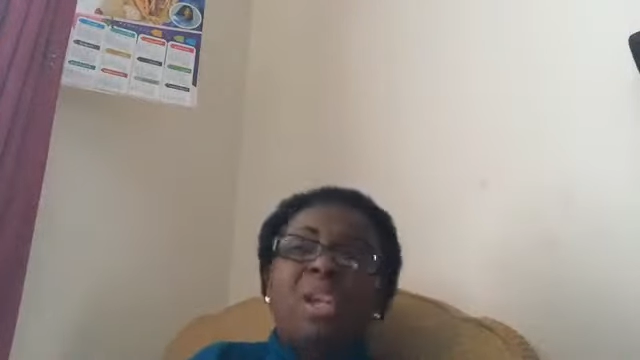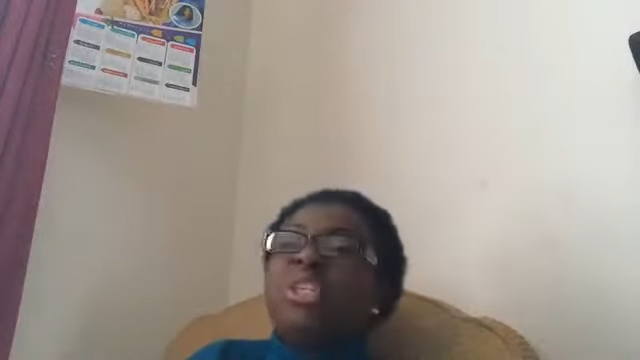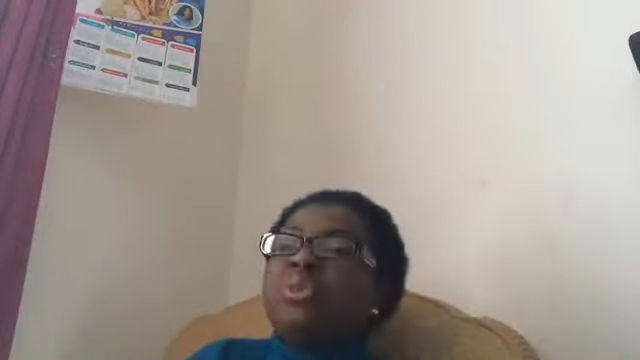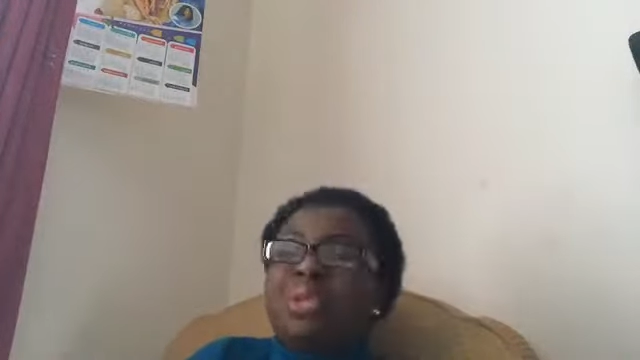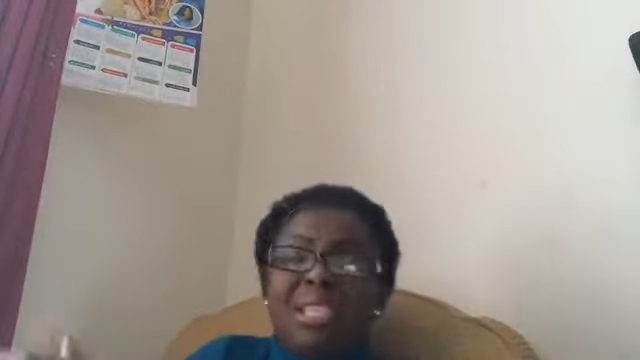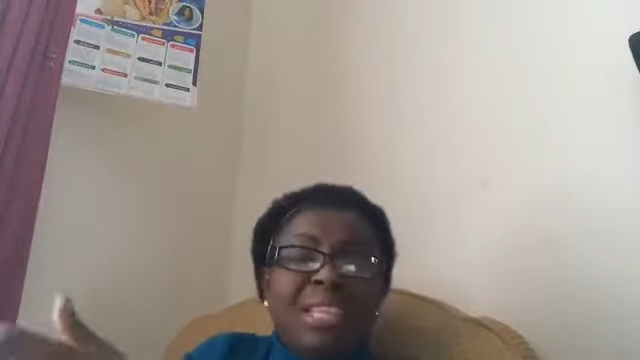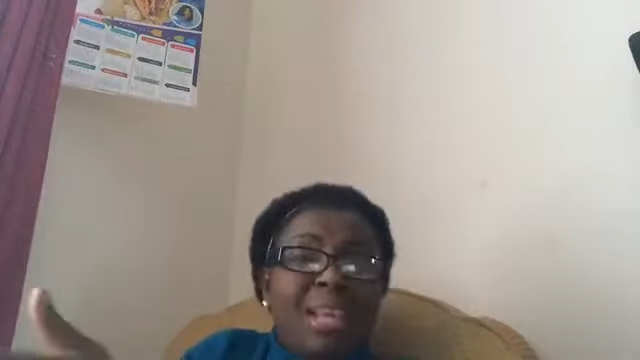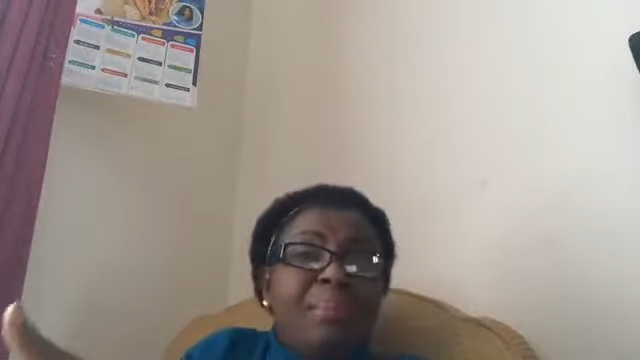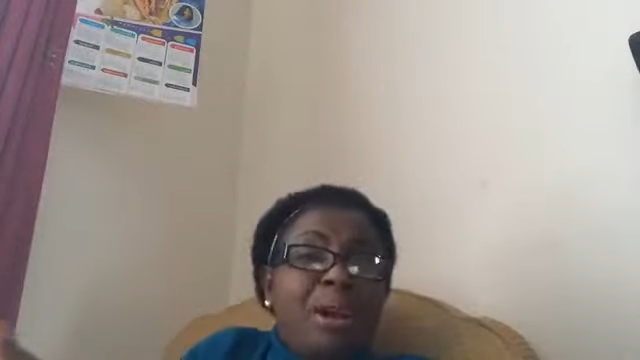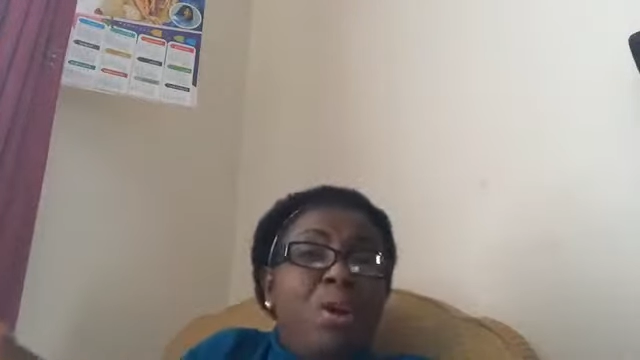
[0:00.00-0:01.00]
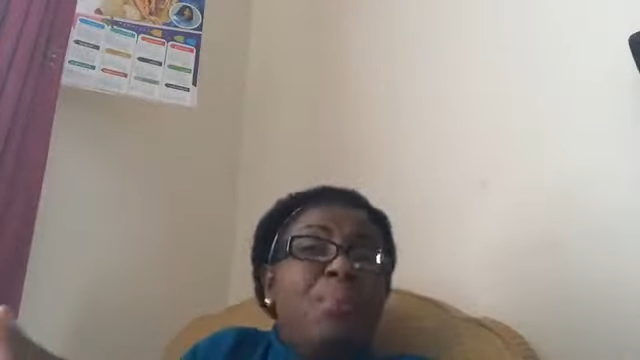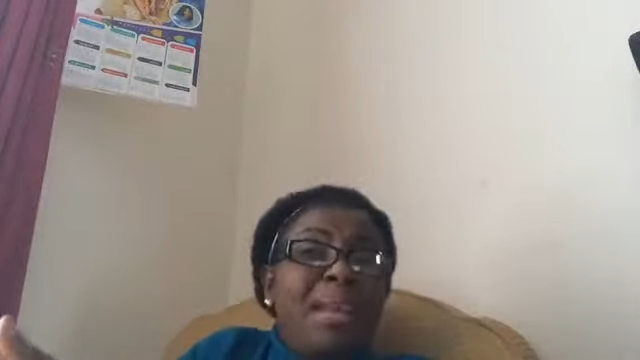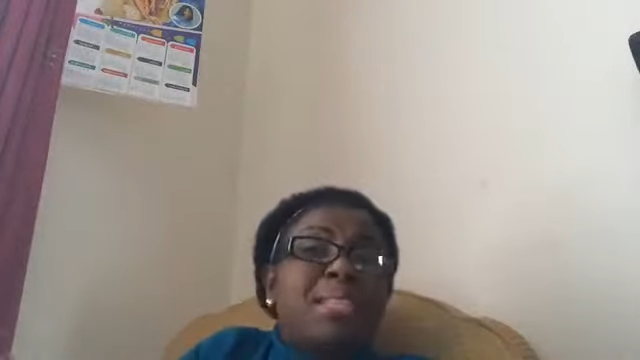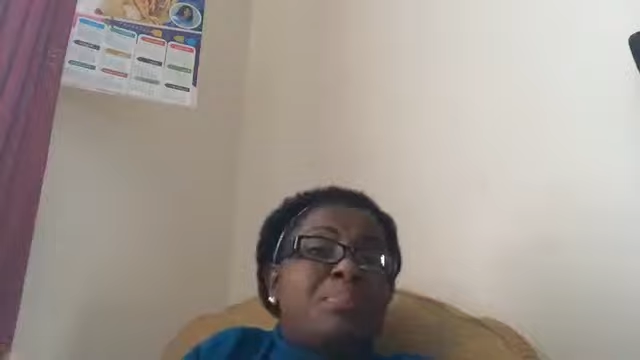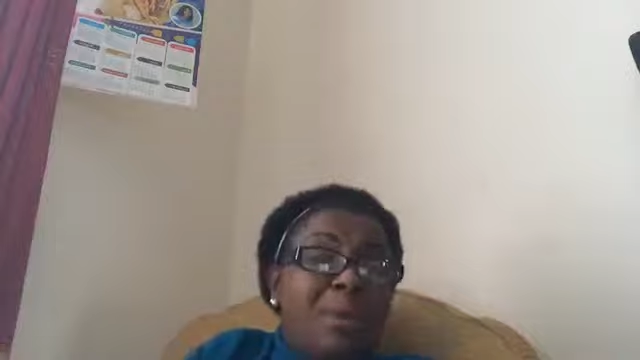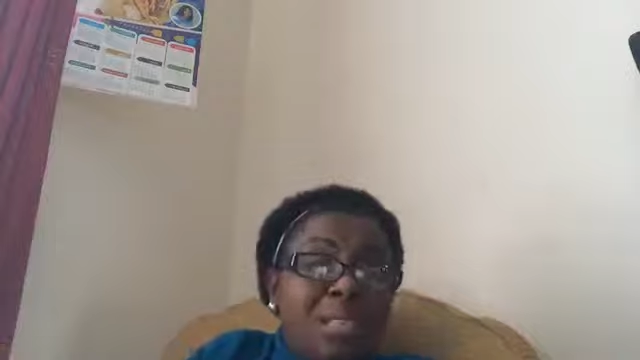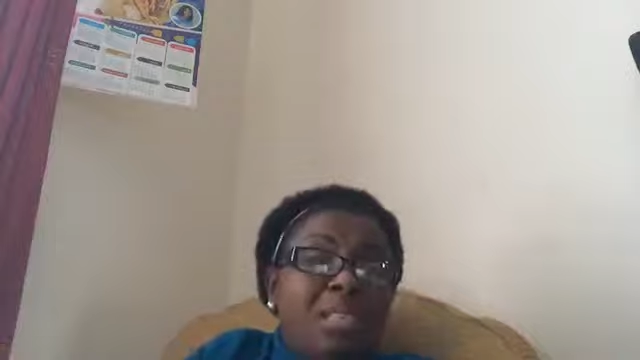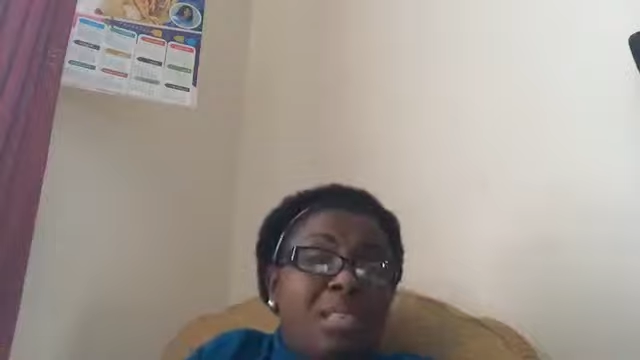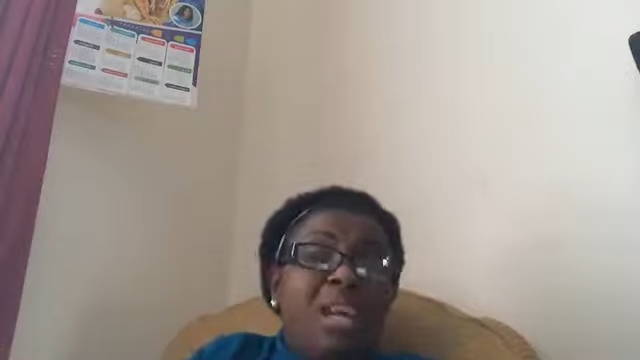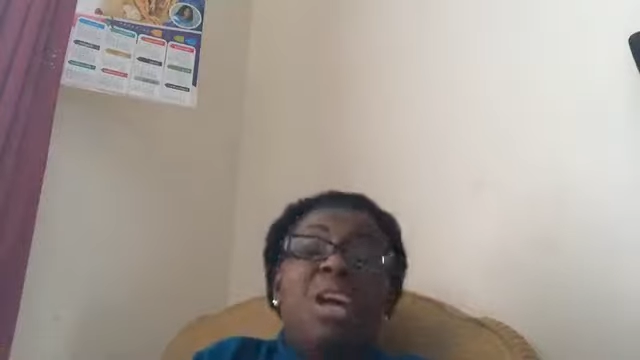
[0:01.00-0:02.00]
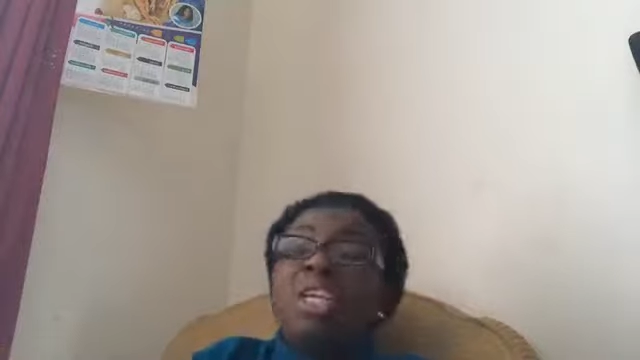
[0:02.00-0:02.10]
you will see them a homeless person.